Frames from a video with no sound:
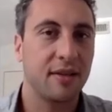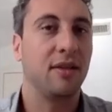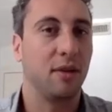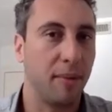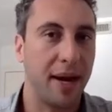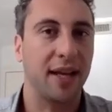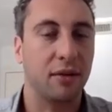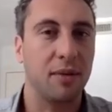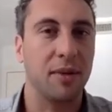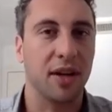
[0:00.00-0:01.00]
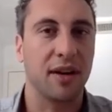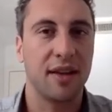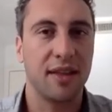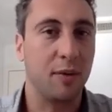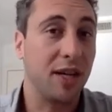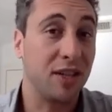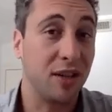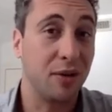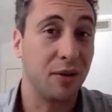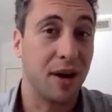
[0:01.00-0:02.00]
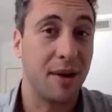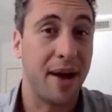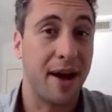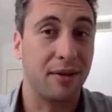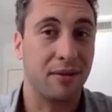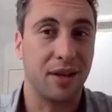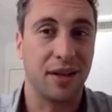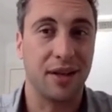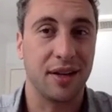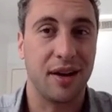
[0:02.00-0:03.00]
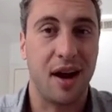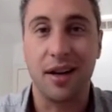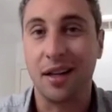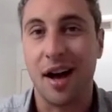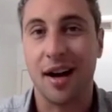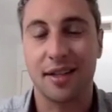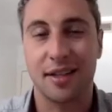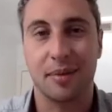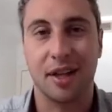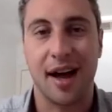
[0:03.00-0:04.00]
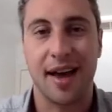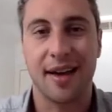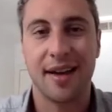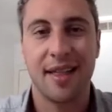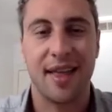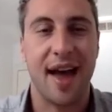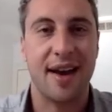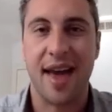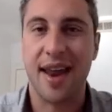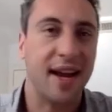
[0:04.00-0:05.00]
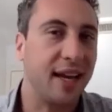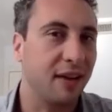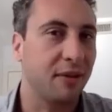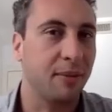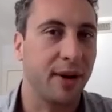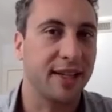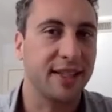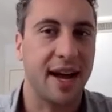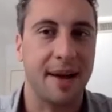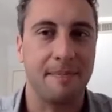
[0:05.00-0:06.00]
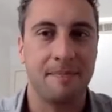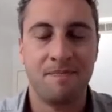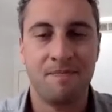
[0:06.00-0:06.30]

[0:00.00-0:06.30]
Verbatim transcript: the remaining 3 million than we do about the unlocked supply that at any given point in time,